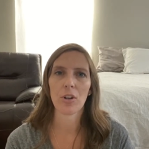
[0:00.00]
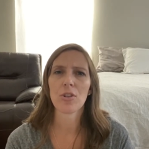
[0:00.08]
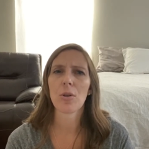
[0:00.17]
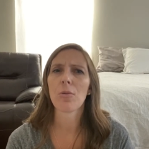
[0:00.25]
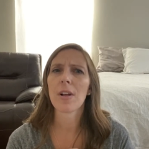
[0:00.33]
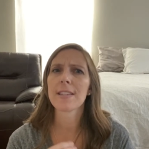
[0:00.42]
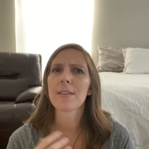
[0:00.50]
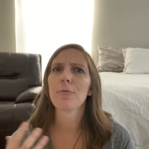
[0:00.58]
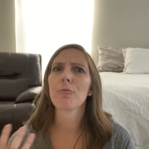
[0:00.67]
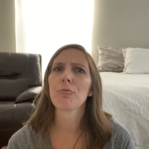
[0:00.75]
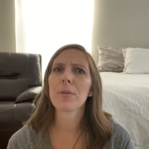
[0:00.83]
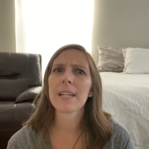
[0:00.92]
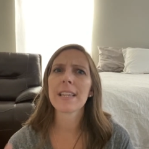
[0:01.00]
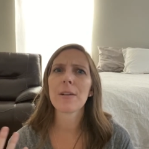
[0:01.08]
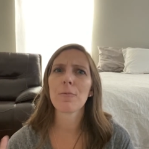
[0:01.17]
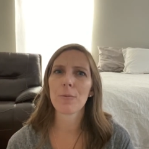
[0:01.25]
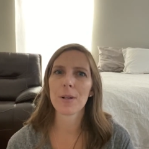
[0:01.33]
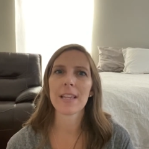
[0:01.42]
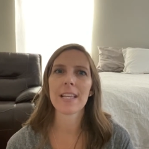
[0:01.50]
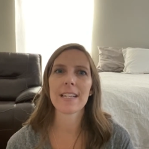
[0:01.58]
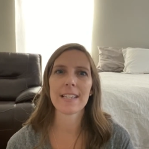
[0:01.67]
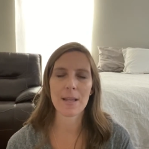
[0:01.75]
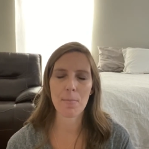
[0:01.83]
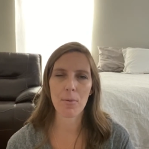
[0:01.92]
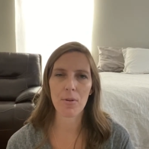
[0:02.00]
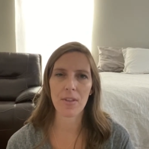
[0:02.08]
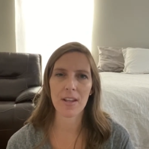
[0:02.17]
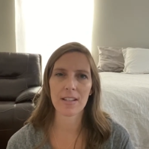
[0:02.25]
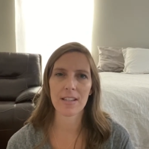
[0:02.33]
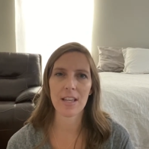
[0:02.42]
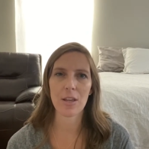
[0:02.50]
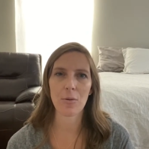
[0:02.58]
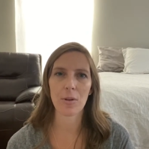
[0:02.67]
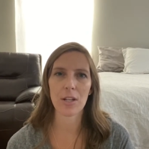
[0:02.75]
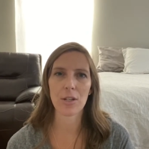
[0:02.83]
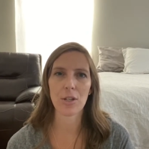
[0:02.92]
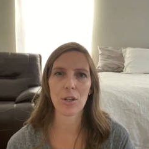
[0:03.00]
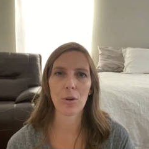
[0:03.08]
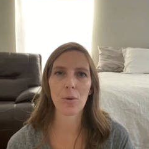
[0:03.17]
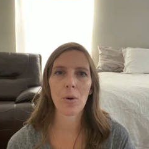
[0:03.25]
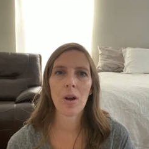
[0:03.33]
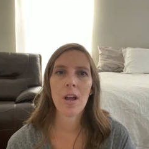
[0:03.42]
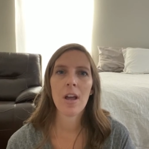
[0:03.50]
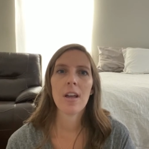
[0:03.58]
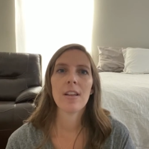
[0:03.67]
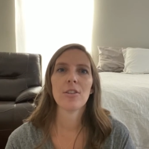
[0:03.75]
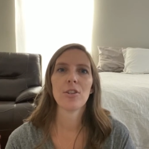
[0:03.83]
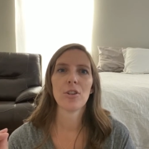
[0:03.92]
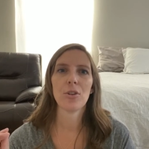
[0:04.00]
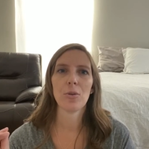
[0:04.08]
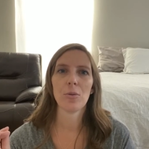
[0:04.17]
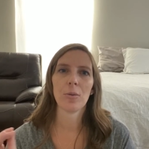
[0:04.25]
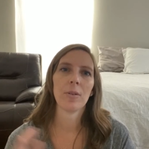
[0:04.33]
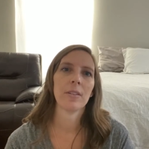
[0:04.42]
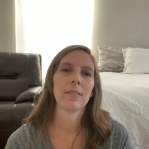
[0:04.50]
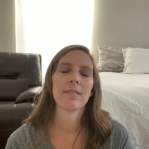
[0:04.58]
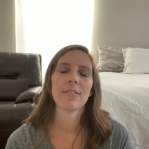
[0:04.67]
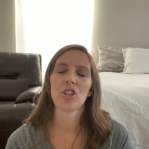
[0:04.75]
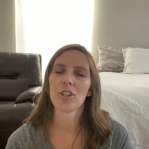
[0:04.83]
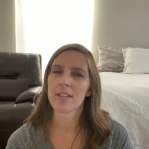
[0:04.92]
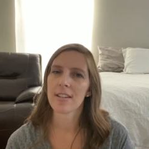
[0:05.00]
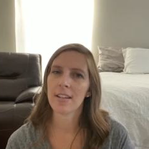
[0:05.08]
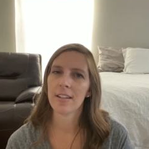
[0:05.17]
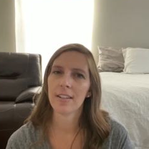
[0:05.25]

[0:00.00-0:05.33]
So lots of really, really simple things that you can do to just